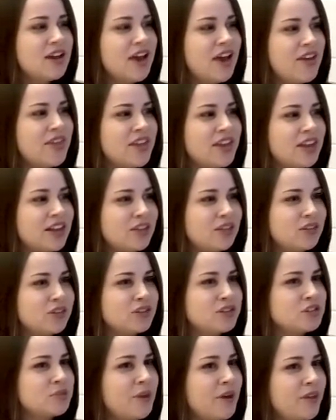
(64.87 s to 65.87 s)
And then I
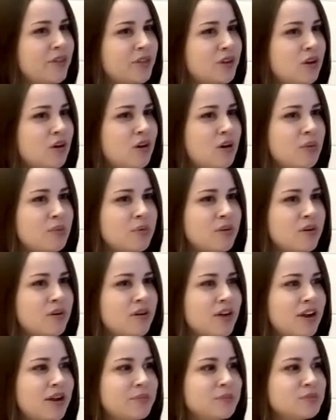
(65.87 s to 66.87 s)
learned about the co-op
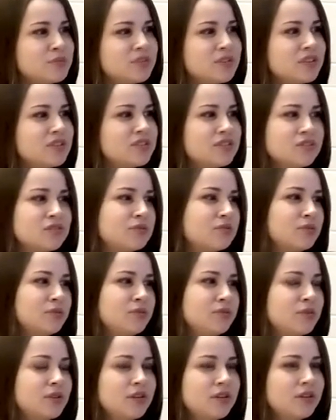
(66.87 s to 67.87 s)
programs really just
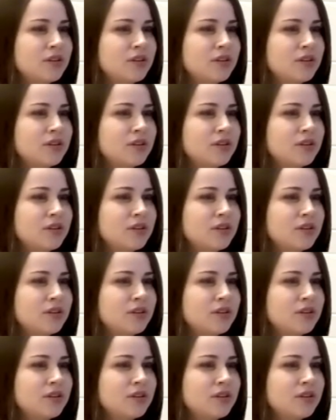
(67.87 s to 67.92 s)
through